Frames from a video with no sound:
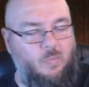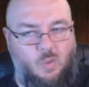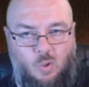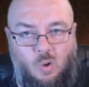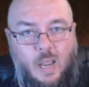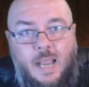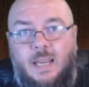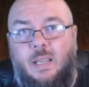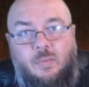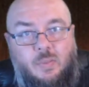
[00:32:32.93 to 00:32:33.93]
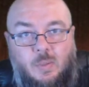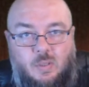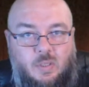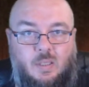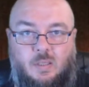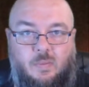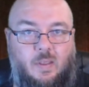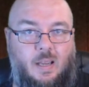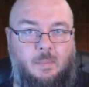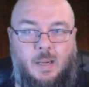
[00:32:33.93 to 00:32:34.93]
or any of the monsters for
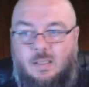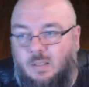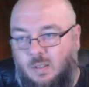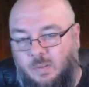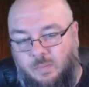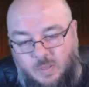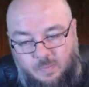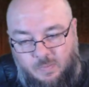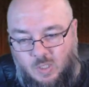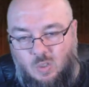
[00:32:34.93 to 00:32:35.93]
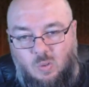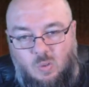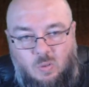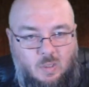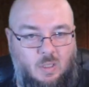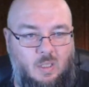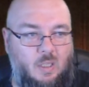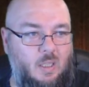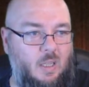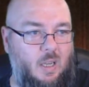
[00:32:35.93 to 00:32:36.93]
that matter the the Vallorn,
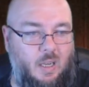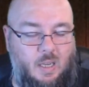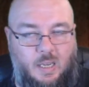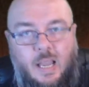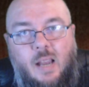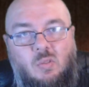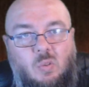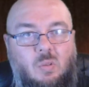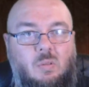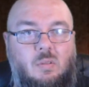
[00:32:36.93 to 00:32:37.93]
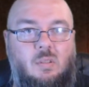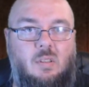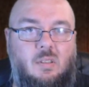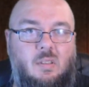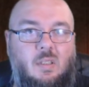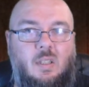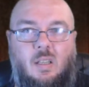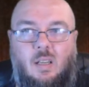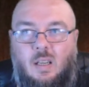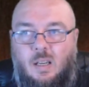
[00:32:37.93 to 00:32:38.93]
uh, heralds
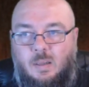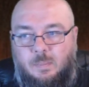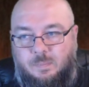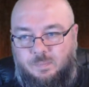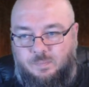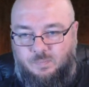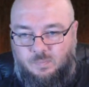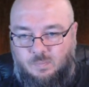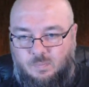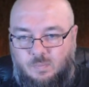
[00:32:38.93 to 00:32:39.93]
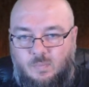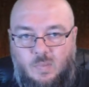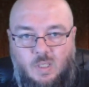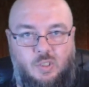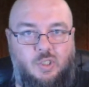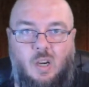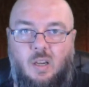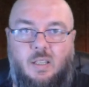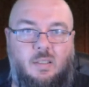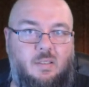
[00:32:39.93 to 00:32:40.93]
um,
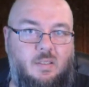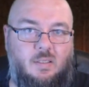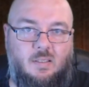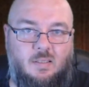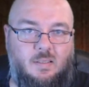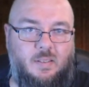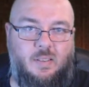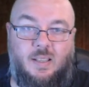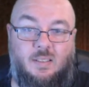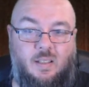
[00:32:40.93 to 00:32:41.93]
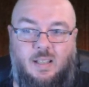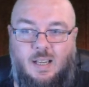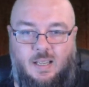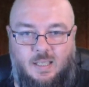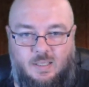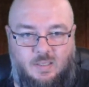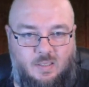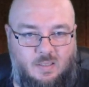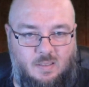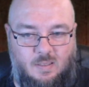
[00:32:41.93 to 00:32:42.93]
giants, things like that. It's